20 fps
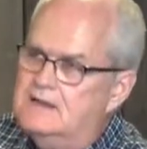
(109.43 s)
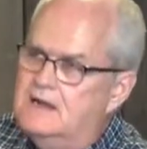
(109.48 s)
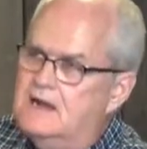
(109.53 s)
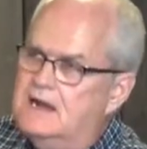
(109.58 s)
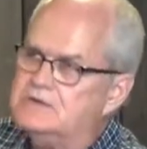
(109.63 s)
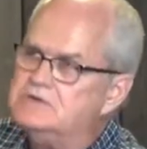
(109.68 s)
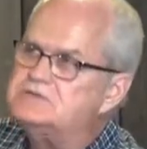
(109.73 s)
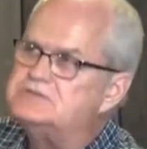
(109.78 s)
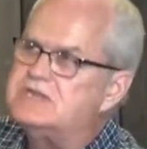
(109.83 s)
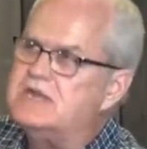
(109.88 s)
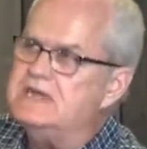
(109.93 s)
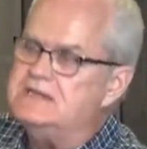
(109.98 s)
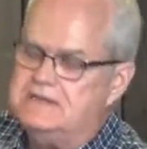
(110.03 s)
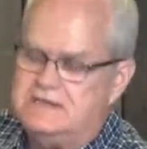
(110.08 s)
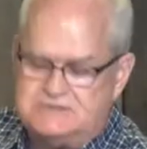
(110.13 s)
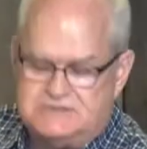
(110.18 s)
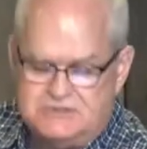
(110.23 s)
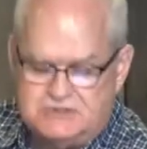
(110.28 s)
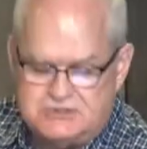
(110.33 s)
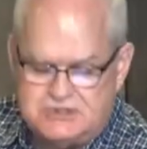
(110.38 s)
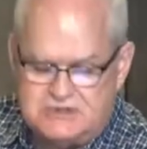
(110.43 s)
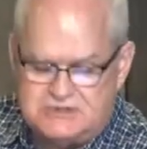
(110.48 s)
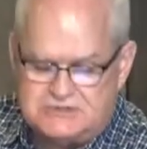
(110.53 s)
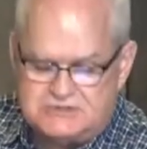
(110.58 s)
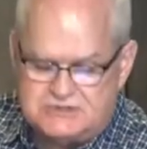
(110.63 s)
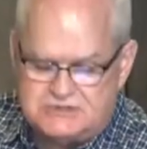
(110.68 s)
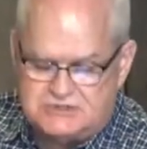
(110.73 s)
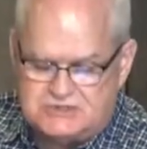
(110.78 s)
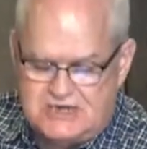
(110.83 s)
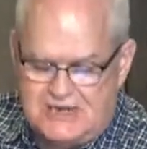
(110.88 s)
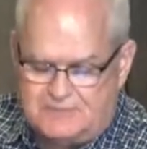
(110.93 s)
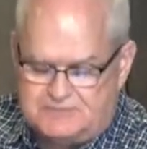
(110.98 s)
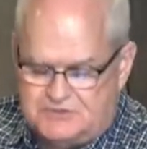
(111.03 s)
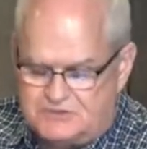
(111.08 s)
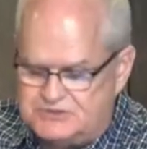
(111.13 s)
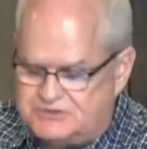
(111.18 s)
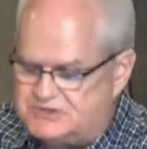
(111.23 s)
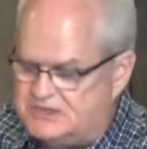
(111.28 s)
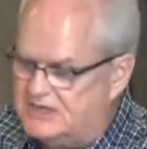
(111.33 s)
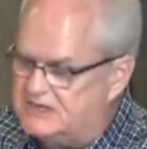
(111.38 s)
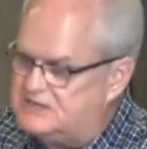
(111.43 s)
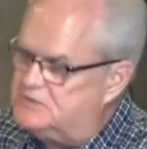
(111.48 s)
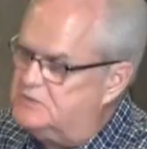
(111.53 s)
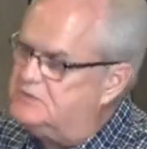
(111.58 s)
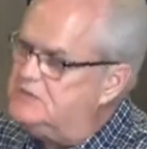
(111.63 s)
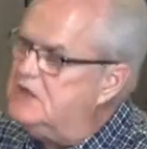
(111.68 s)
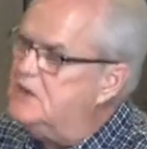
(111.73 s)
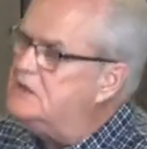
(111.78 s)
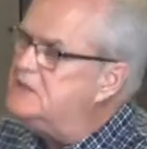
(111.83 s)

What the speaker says: Understand this. In Genesis chapter 6, we know